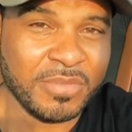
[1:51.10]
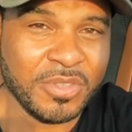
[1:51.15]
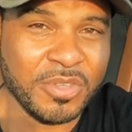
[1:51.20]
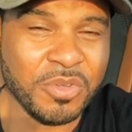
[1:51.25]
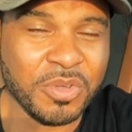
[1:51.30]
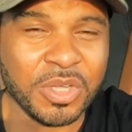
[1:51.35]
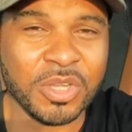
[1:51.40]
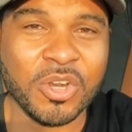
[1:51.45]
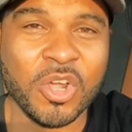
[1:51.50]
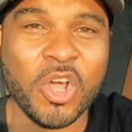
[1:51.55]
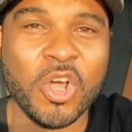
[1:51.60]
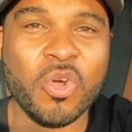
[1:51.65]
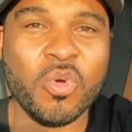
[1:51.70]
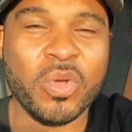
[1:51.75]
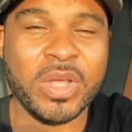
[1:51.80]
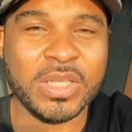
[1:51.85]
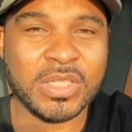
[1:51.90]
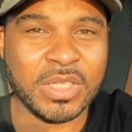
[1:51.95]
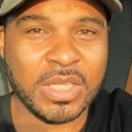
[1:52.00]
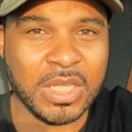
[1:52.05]
You can
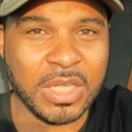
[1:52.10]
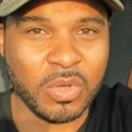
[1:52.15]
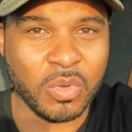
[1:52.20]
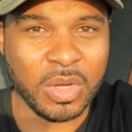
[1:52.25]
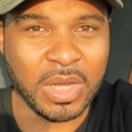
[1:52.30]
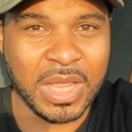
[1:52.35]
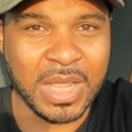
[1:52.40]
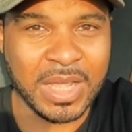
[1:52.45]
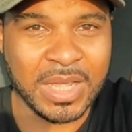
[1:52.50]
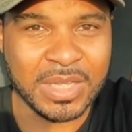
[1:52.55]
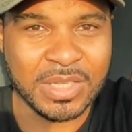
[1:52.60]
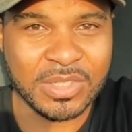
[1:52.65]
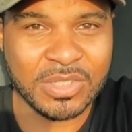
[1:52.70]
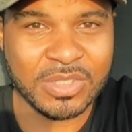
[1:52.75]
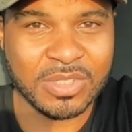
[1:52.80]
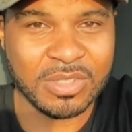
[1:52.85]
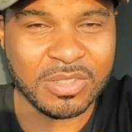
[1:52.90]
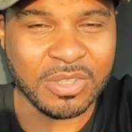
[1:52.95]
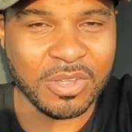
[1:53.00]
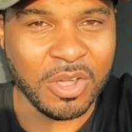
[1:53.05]
always
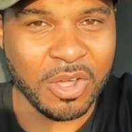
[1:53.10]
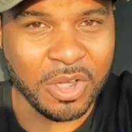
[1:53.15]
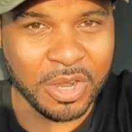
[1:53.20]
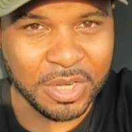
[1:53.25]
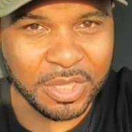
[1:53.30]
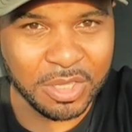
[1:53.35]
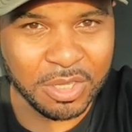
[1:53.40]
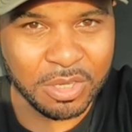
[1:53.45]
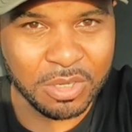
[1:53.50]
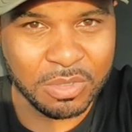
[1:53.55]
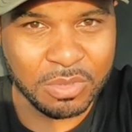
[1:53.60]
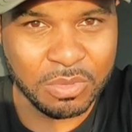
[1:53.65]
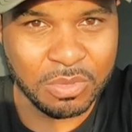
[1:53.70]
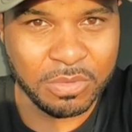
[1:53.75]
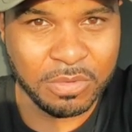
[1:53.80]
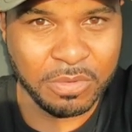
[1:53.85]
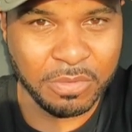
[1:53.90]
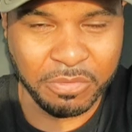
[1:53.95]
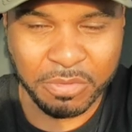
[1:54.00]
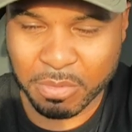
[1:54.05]
equalize the audio
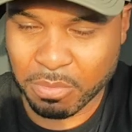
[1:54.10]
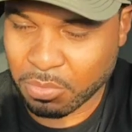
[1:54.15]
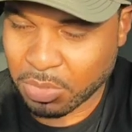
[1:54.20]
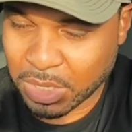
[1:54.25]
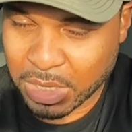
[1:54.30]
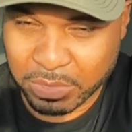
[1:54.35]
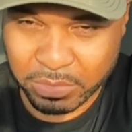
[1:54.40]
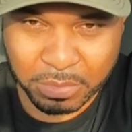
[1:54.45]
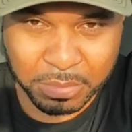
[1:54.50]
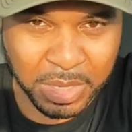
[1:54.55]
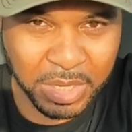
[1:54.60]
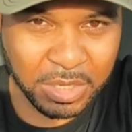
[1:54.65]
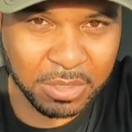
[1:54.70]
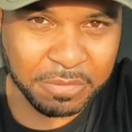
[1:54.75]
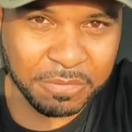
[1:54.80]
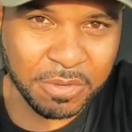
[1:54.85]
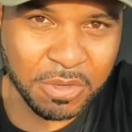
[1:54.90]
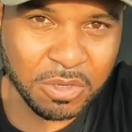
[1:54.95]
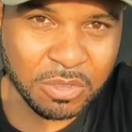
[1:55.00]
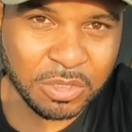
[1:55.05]
from whatever
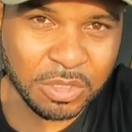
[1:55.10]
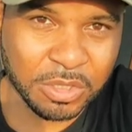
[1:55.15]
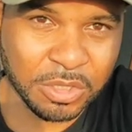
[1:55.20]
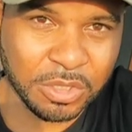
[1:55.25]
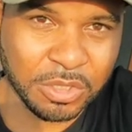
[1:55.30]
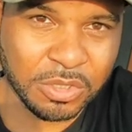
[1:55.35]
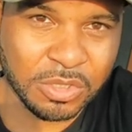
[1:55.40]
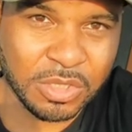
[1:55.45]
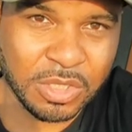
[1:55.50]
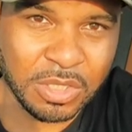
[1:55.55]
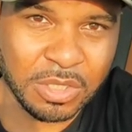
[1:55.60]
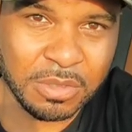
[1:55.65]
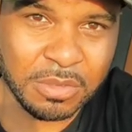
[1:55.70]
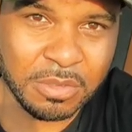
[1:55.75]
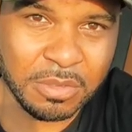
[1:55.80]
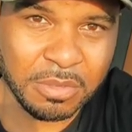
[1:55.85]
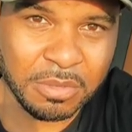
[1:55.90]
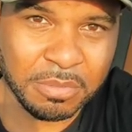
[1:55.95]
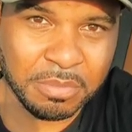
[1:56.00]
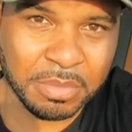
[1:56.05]
microphone you're using,
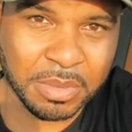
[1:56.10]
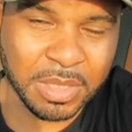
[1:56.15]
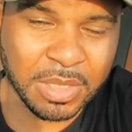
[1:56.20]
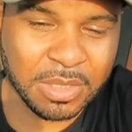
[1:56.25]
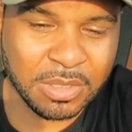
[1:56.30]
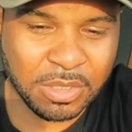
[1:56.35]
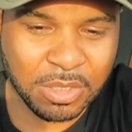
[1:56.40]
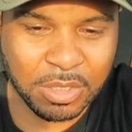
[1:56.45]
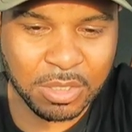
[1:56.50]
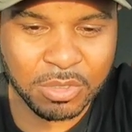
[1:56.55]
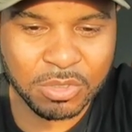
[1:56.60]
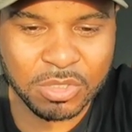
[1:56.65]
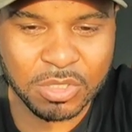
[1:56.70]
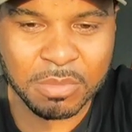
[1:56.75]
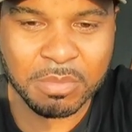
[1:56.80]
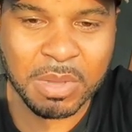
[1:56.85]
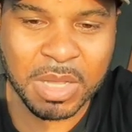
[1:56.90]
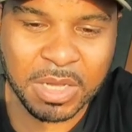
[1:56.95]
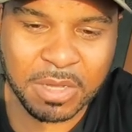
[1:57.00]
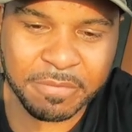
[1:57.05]
but you know,
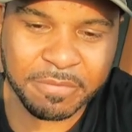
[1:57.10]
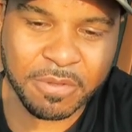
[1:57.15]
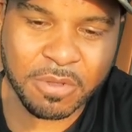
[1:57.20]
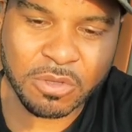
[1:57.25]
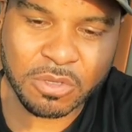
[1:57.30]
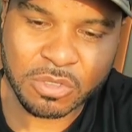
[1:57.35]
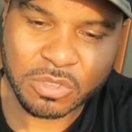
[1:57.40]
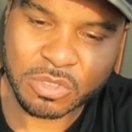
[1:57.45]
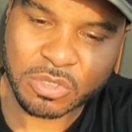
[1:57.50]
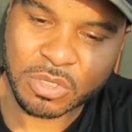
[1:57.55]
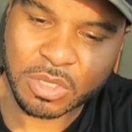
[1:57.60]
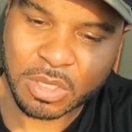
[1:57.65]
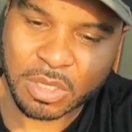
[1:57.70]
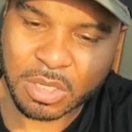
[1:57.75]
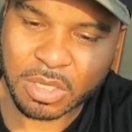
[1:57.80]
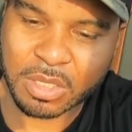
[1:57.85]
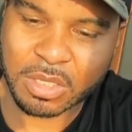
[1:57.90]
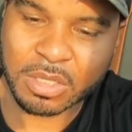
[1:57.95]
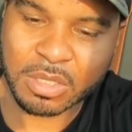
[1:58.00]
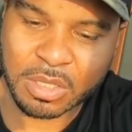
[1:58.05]
some microphones,
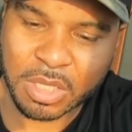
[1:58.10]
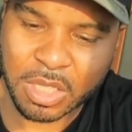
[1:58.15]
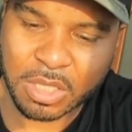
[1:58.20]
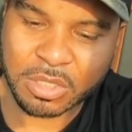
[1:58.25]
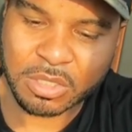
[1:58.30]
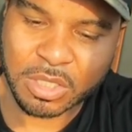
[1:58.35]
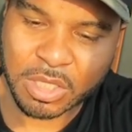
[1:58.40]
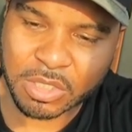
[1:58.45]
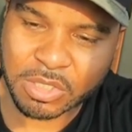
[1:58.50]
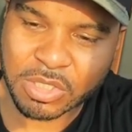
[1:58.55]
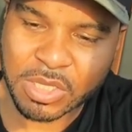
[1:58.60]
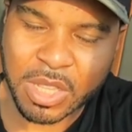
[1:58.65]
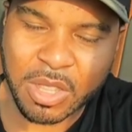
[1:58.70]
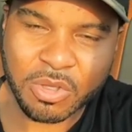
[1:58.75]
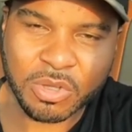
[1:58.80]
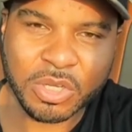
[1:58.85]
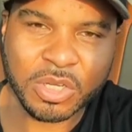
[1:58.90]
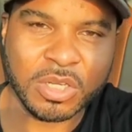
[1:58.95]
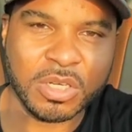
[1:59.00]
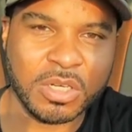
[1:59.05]
they
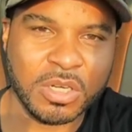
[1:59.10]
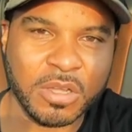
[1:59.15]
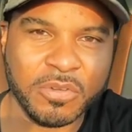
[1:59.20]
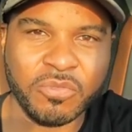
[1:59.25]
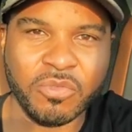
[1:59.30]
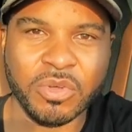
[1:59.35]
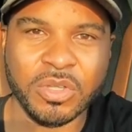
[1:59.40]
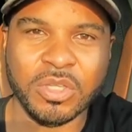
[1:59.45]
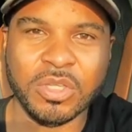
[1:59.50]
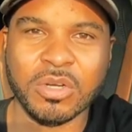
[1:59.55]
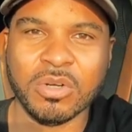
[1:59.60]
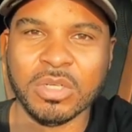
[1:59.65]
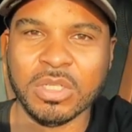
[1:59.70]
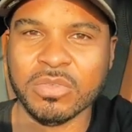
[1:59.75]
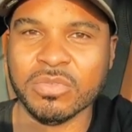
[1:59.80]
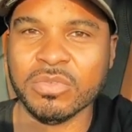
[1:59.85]
sound good enough where you don't